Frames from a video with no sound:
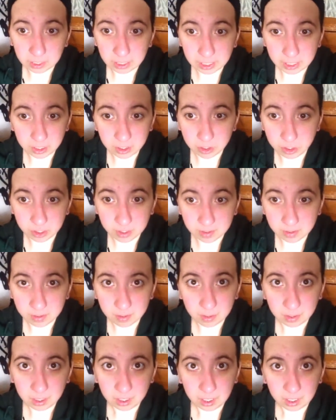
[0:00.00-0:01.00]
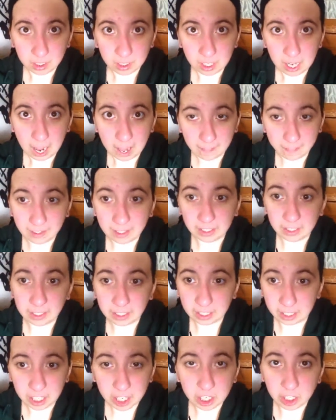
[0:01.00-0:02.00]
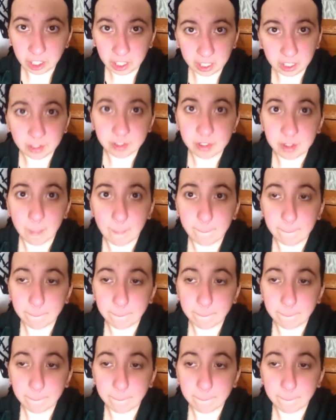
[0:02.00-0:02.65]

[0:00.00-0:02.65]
It's just, I think getting your ears